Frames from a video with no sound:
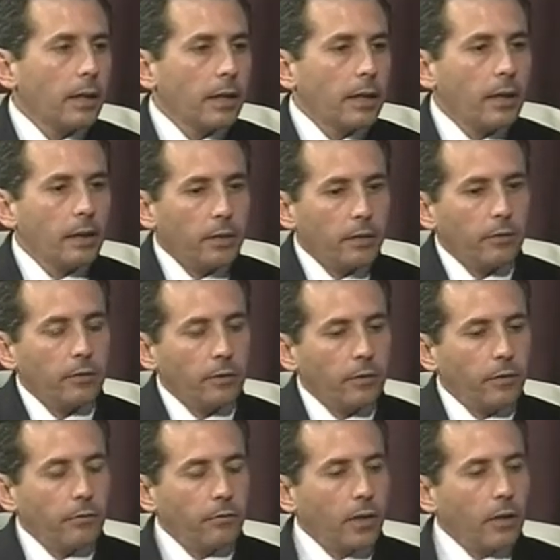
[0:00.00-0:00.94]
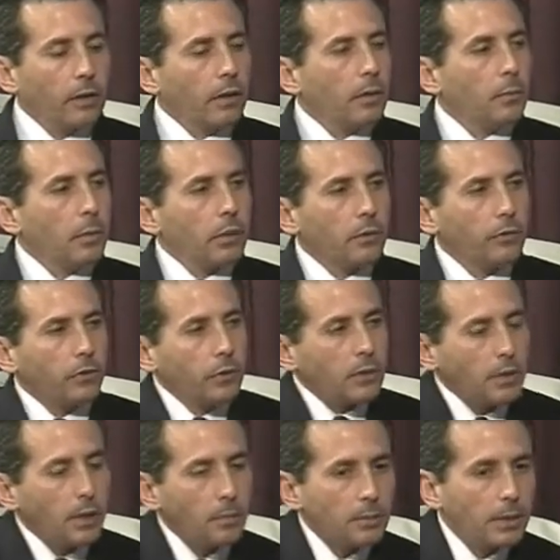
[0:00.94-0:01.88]
I kind of followed a little bit in his
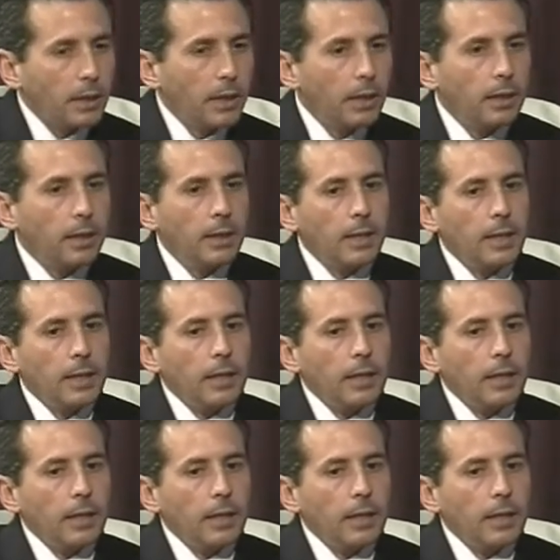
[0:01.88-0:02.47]
footsteps, and